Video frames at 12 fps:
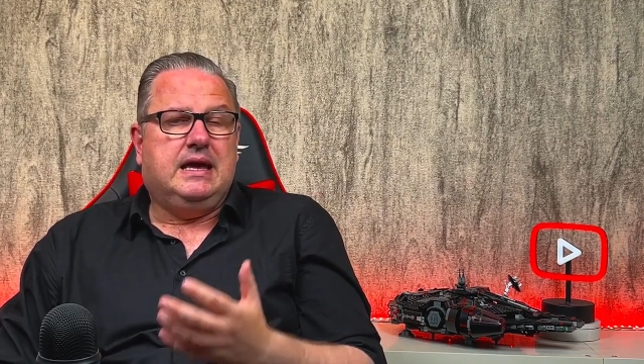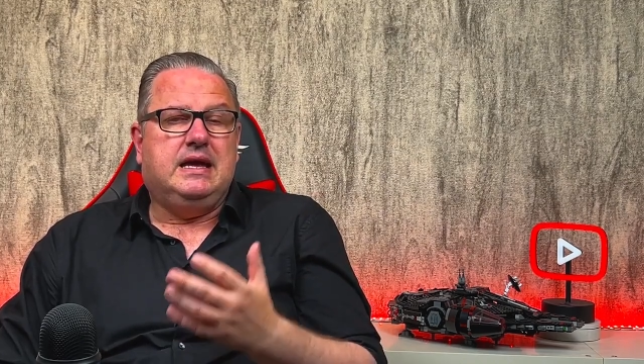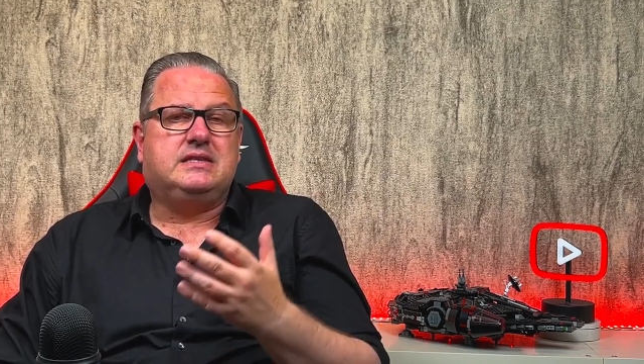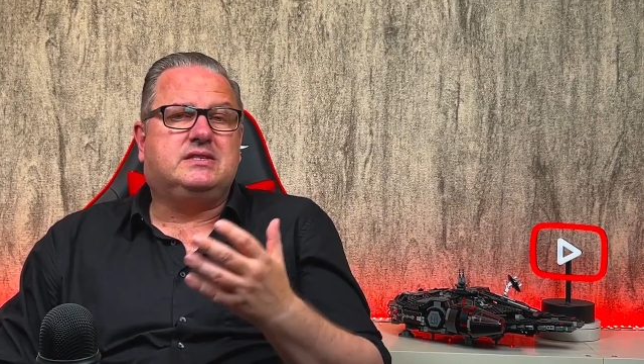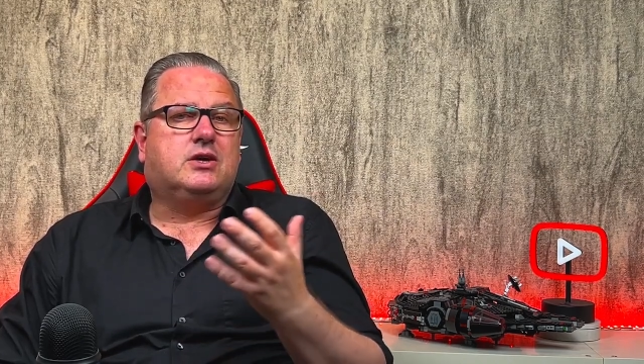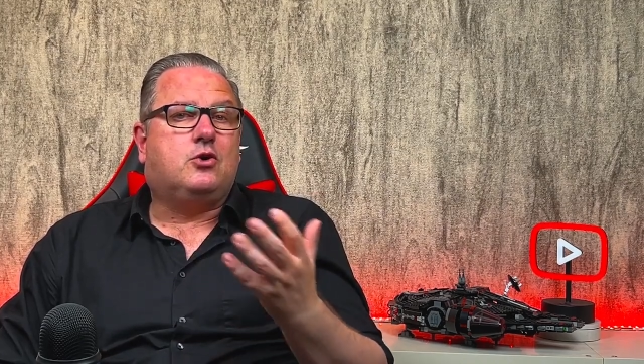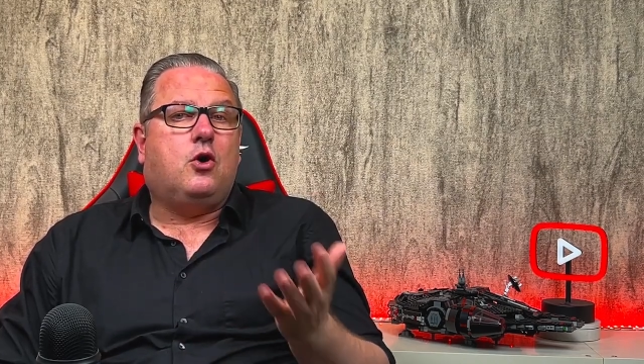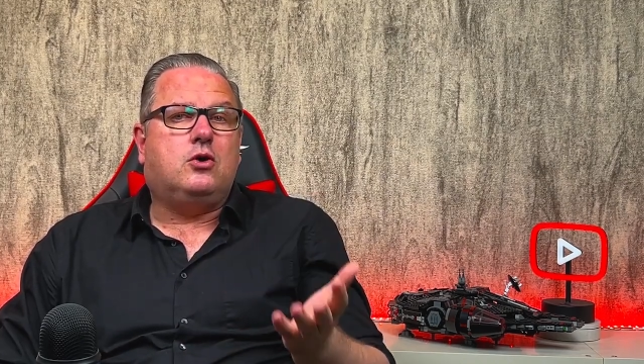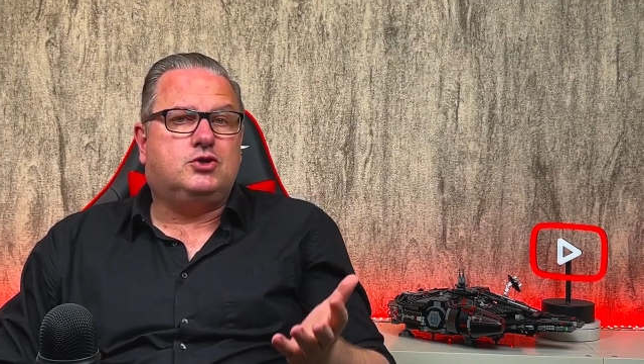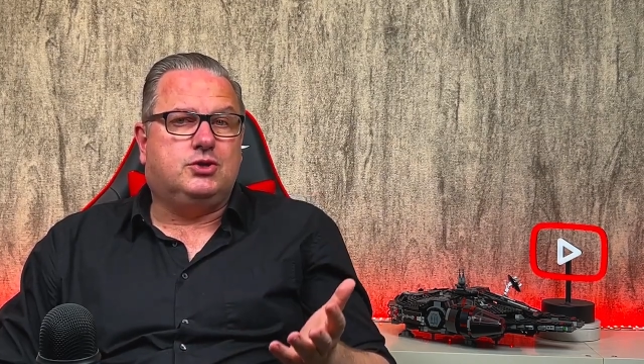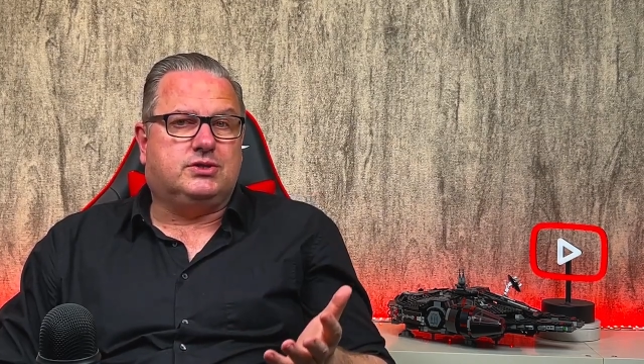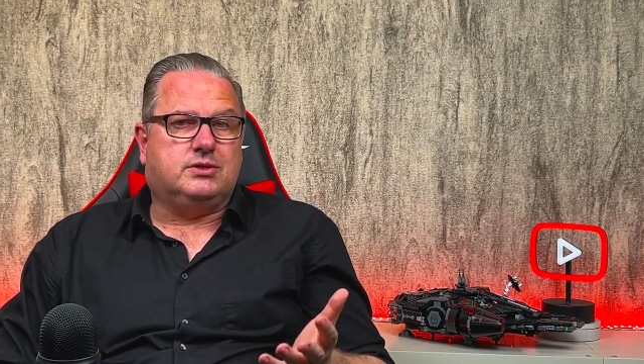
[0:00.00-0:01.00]
It's a
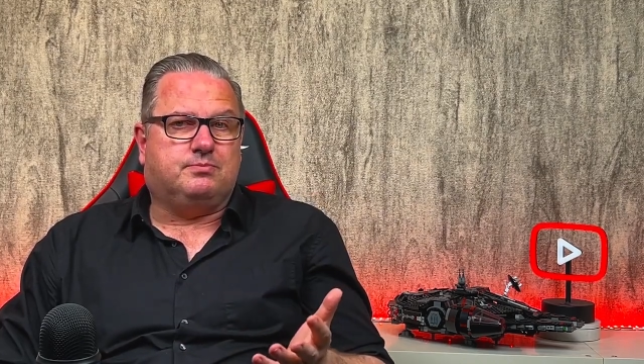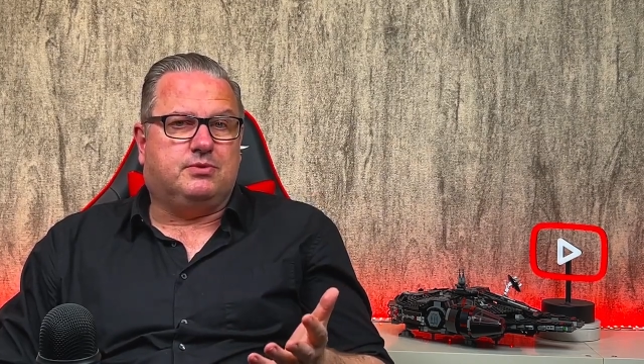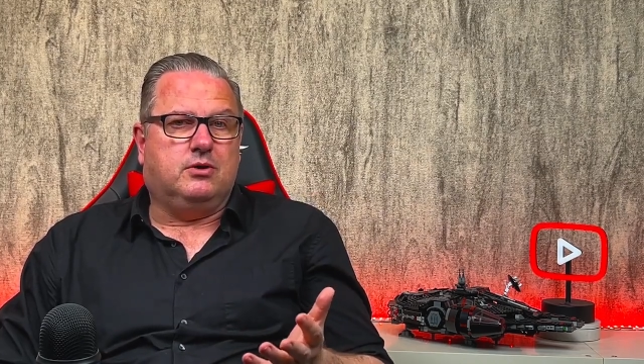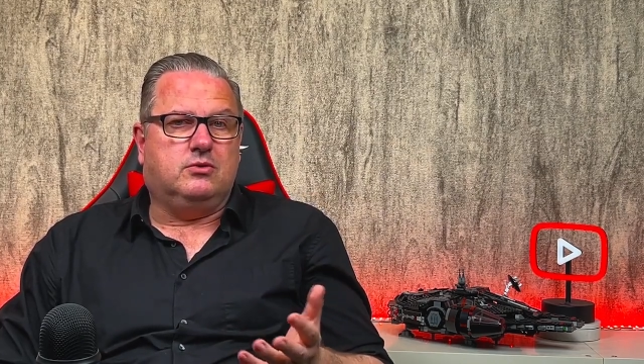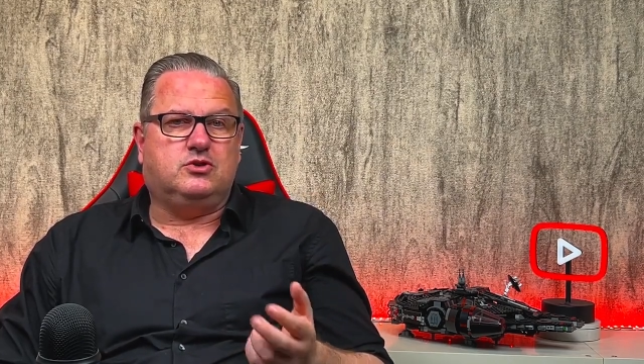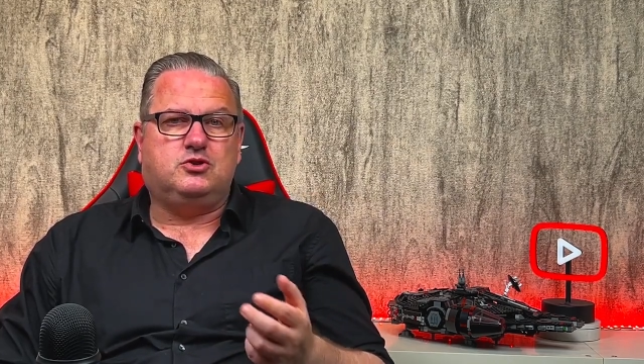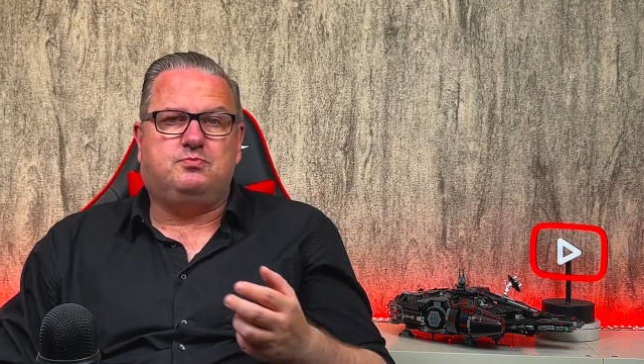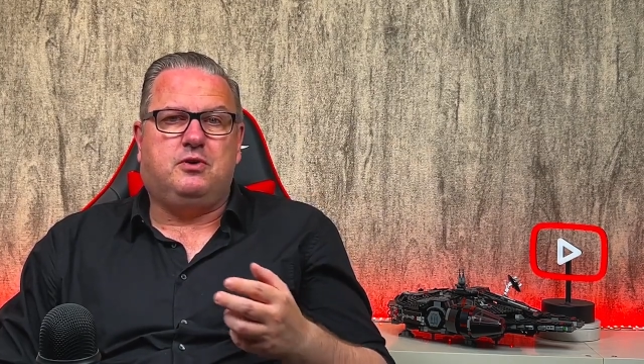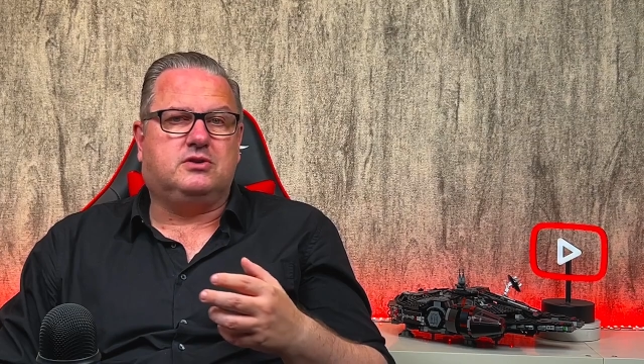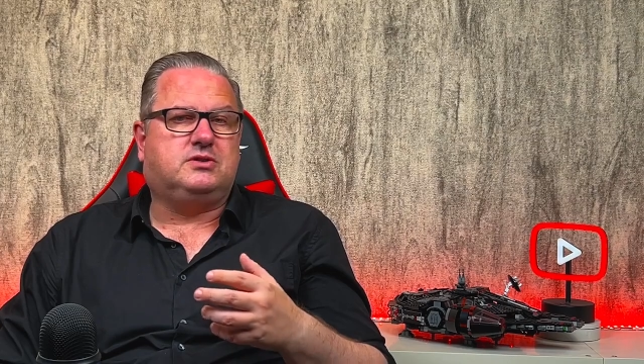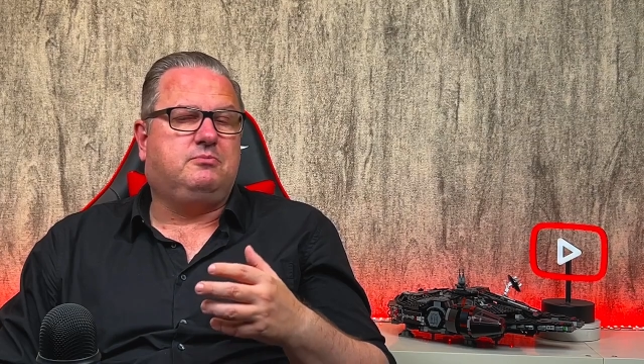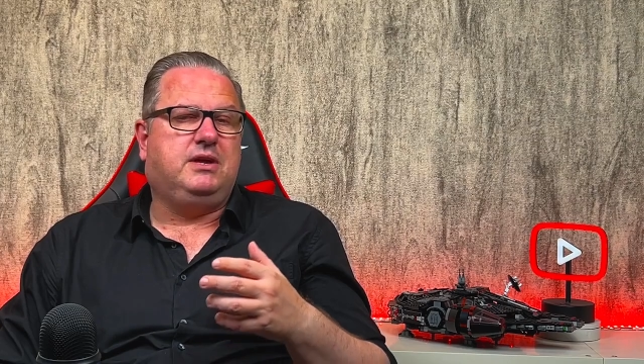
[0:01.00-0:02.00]
cautious approach,
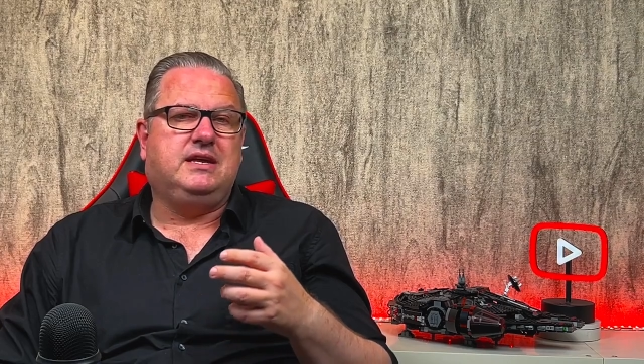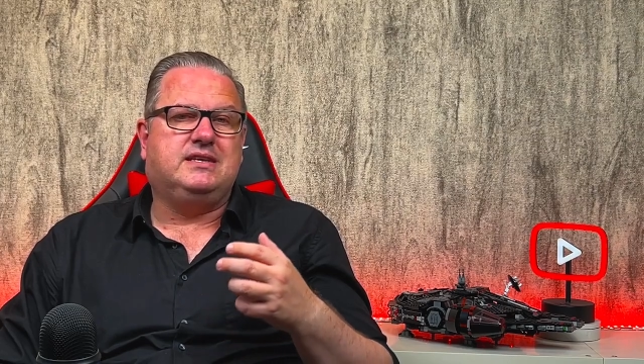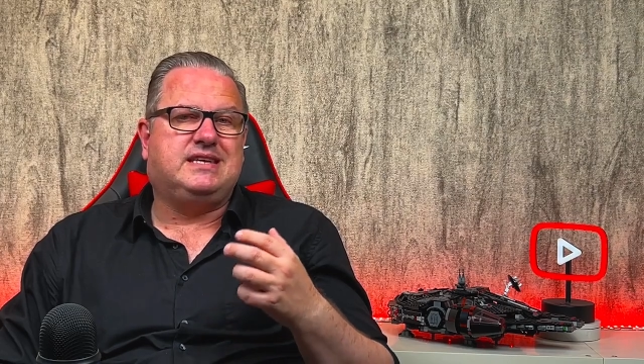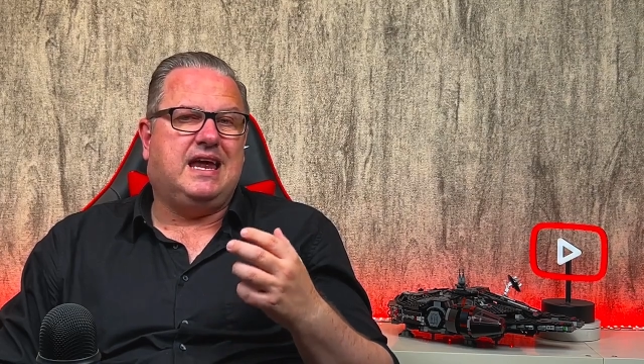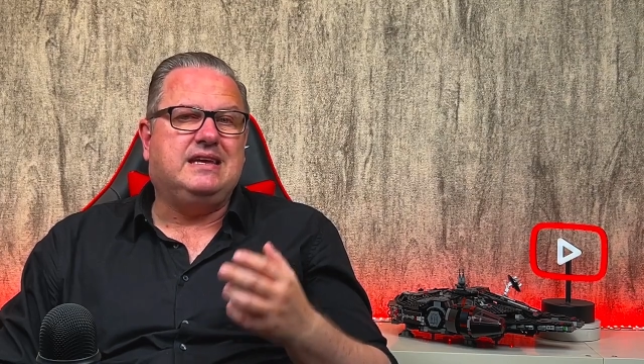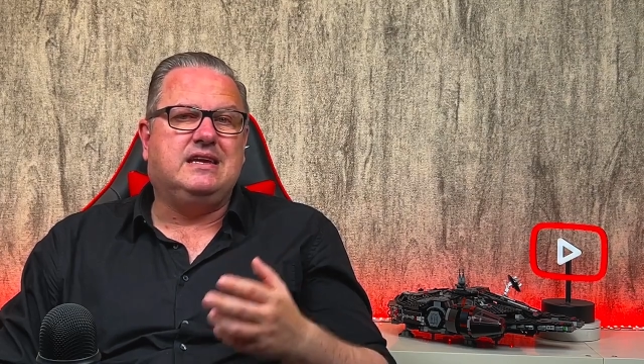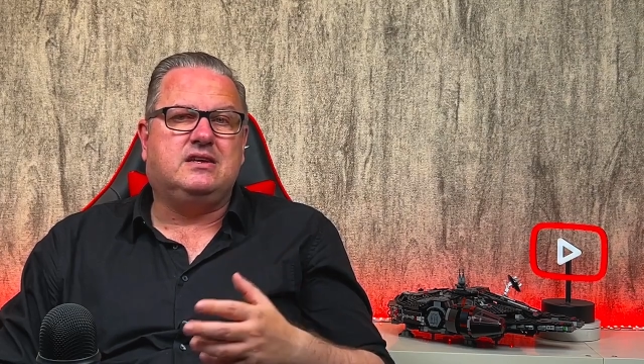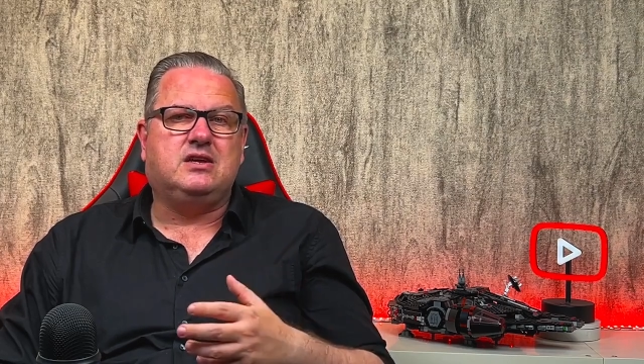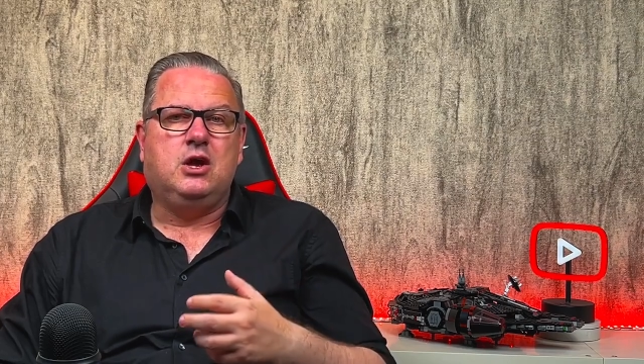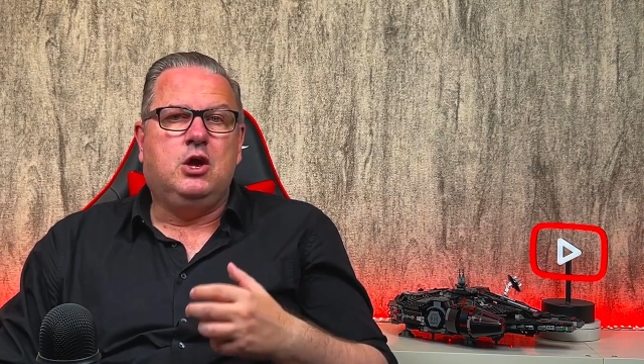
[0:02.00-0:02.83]
possibly intended